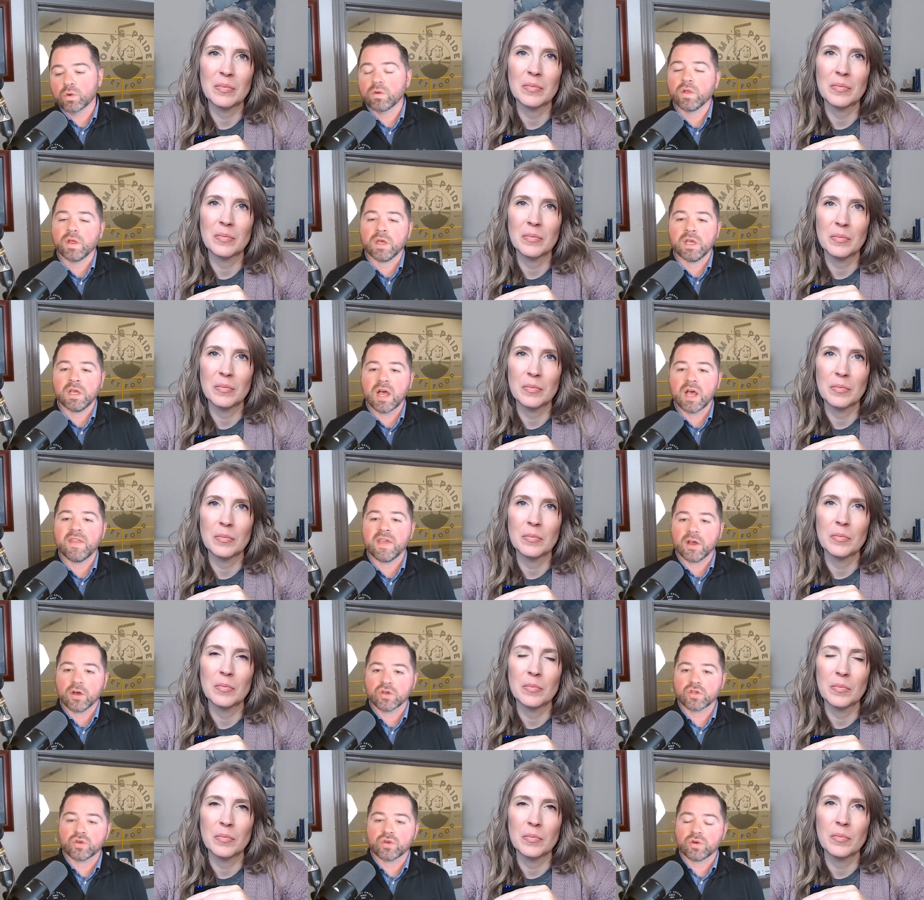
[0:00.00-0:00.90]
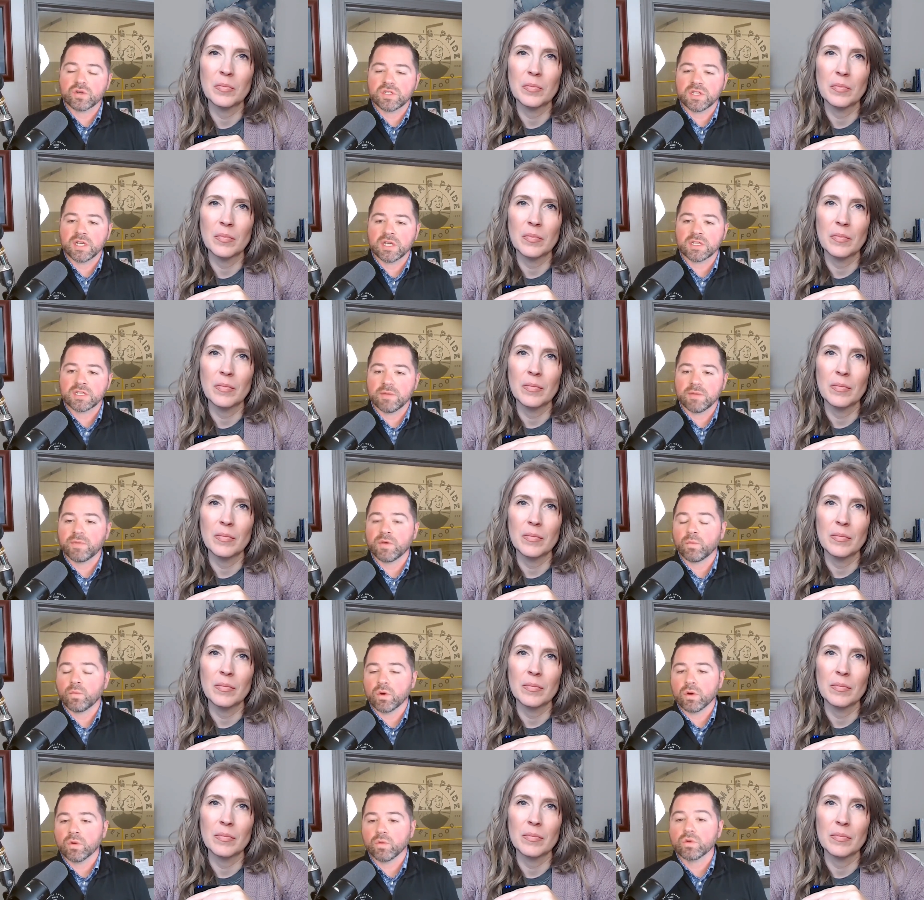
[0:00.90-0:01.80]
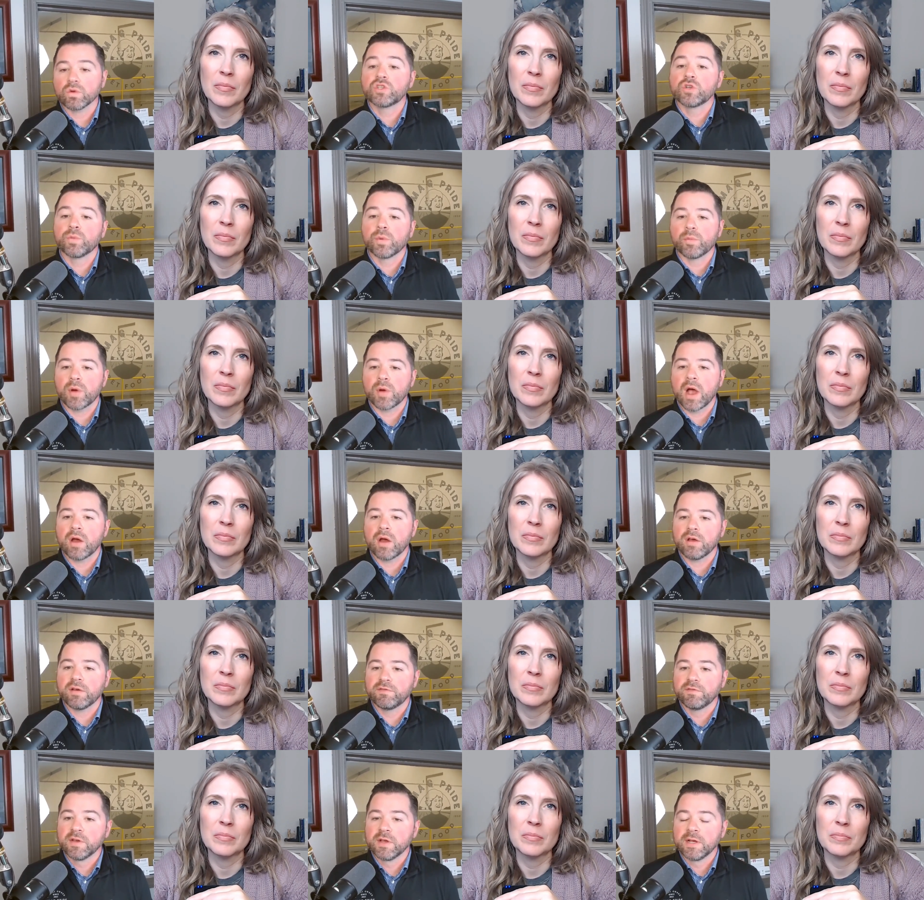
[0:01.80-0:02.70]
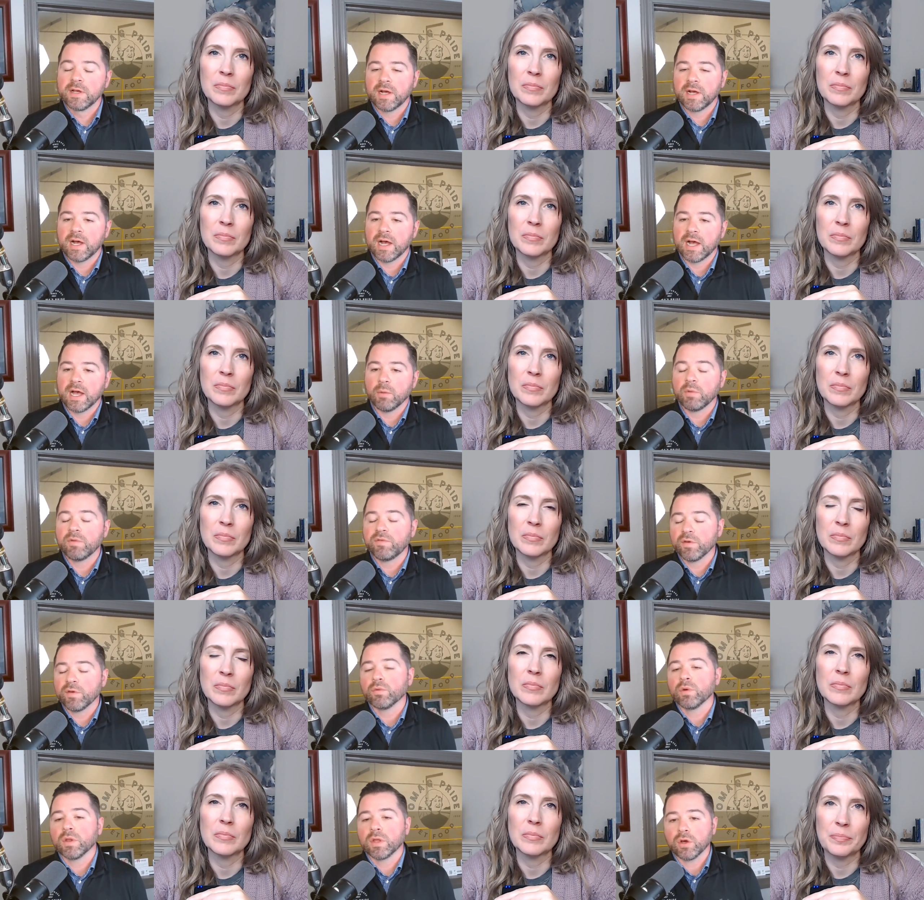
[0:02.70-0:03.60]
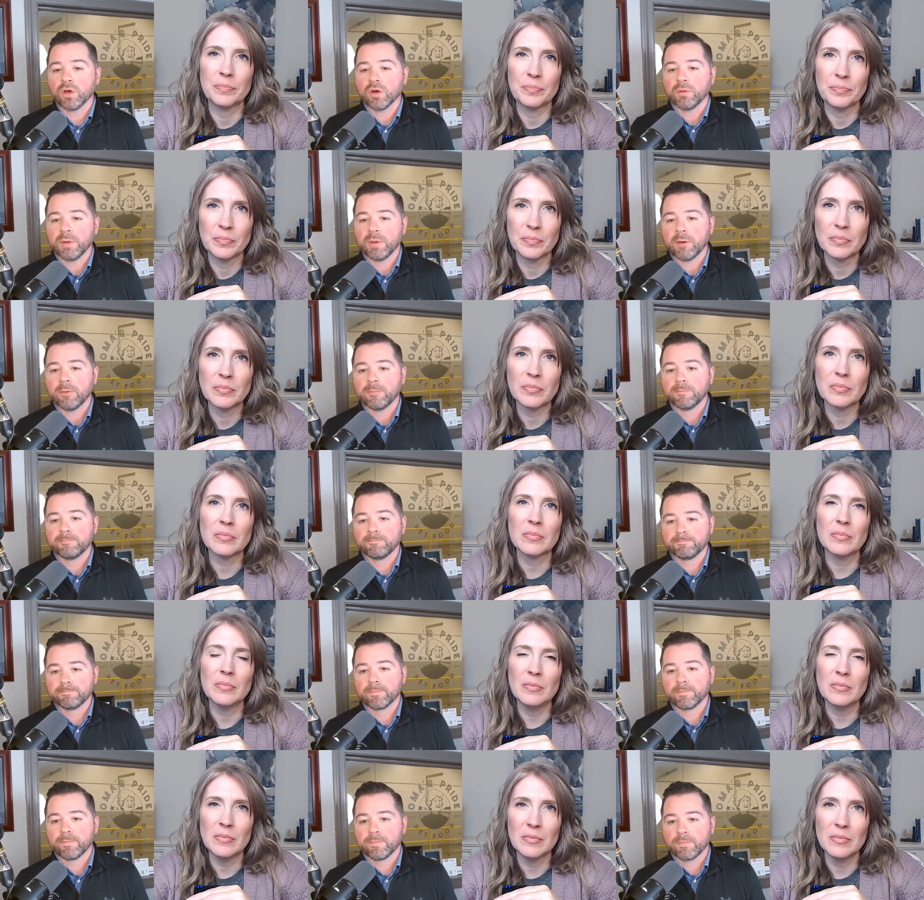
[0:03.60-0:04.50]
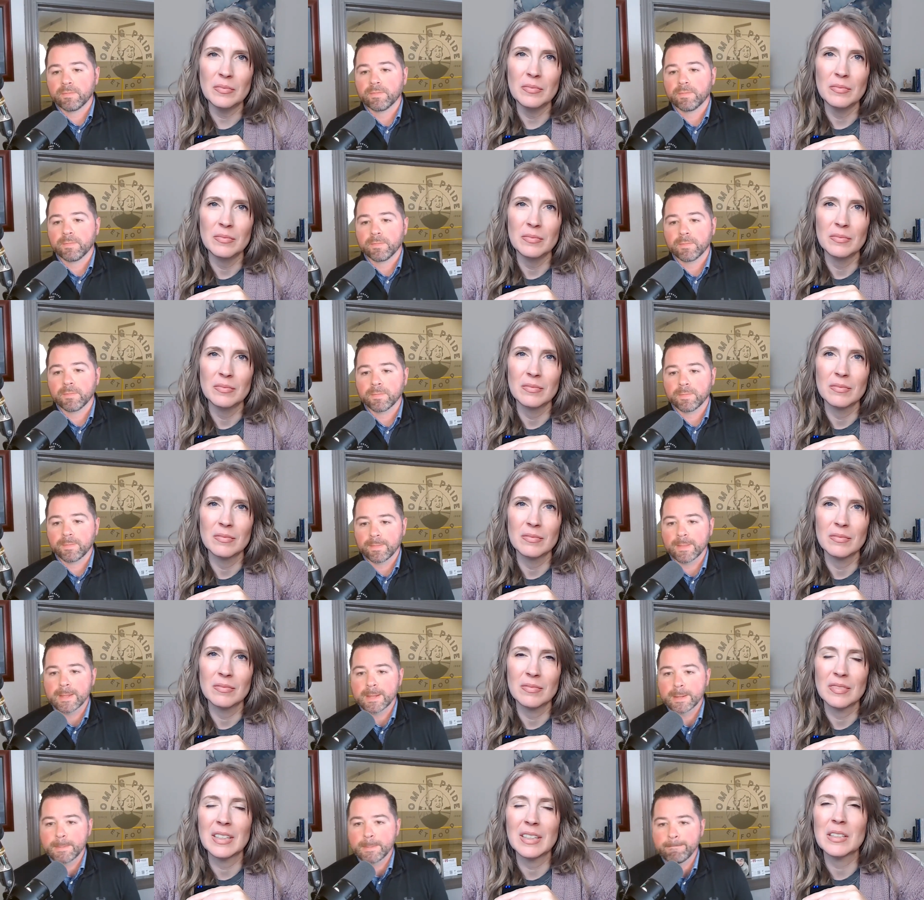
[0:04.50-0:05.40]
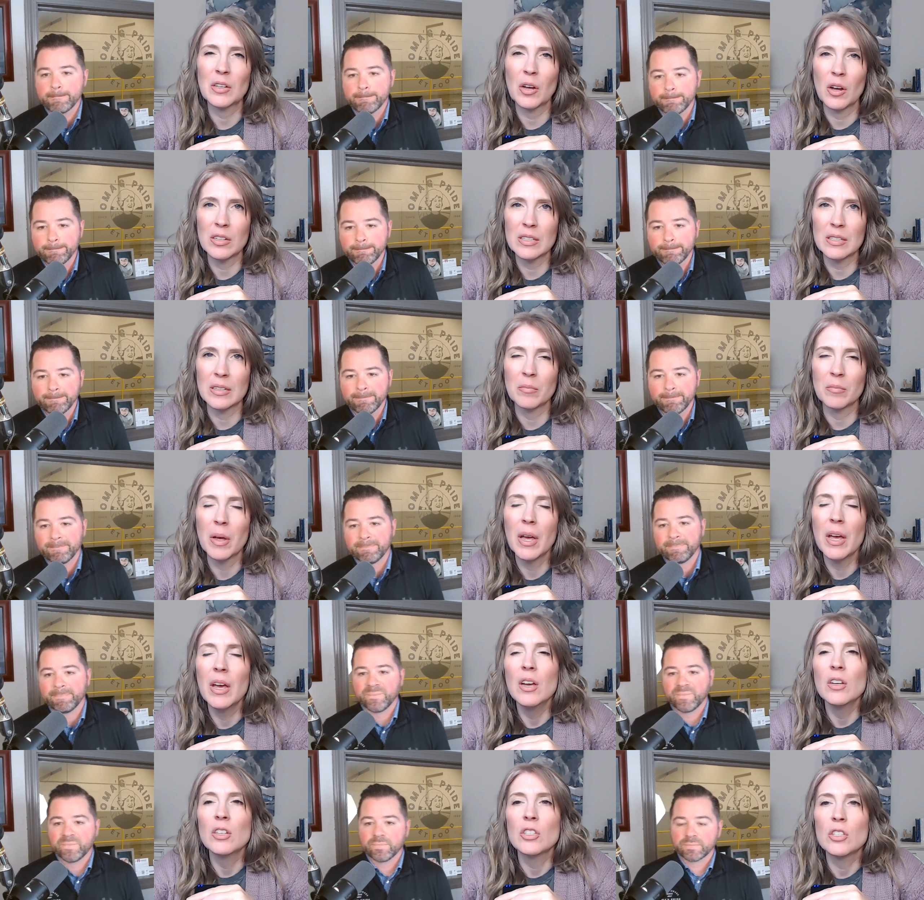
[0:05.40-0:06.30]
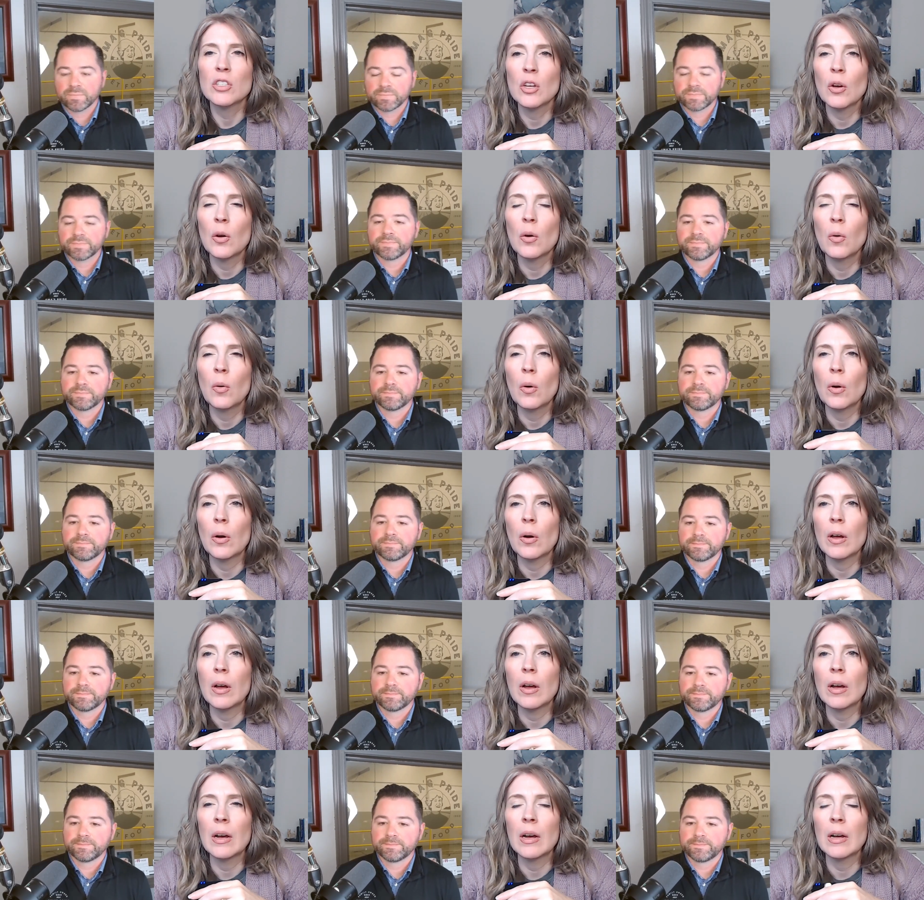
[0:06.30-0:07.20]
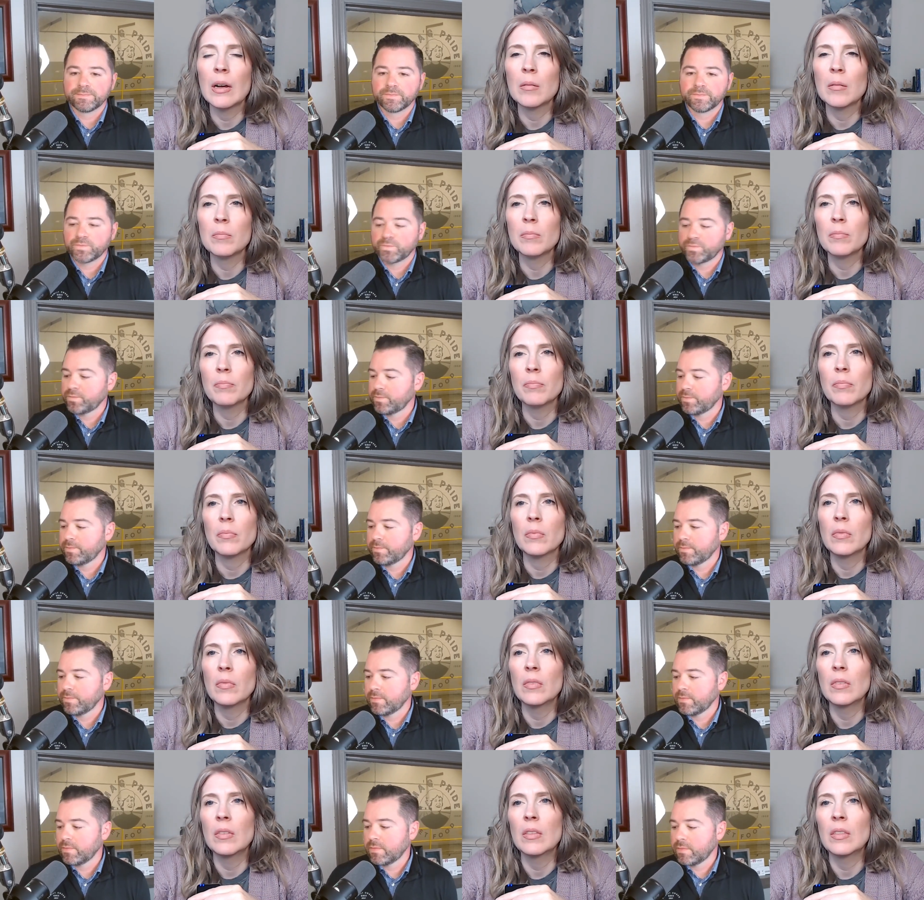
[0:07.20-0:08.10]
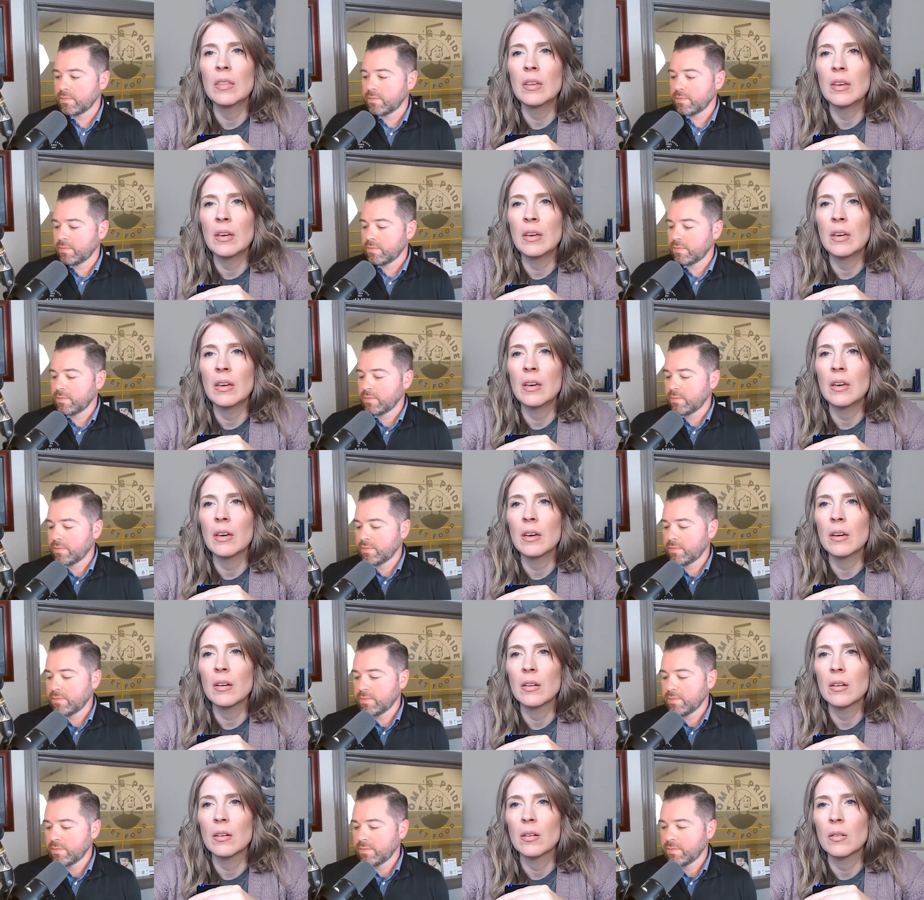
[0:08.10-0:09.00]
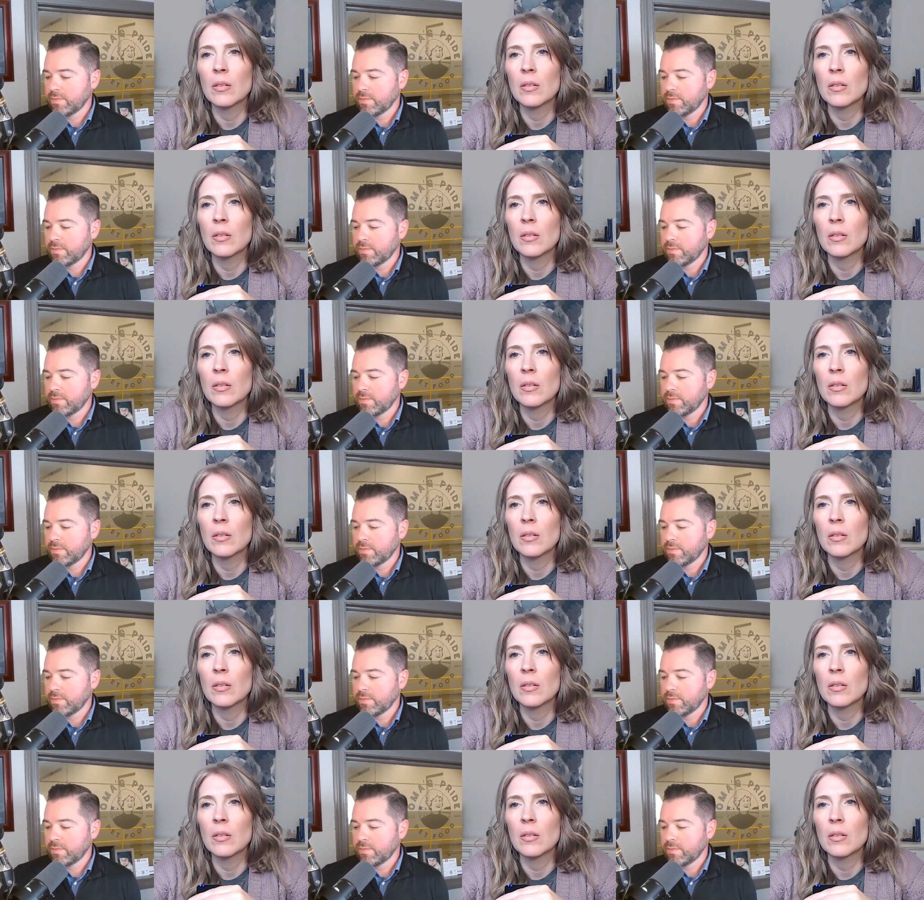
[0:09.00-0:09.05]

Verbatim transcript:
Speaker 1: we're really, I think our sourcing is something we're super proud of, and we feel really good about.
Speaker 2: That's awesome. So you're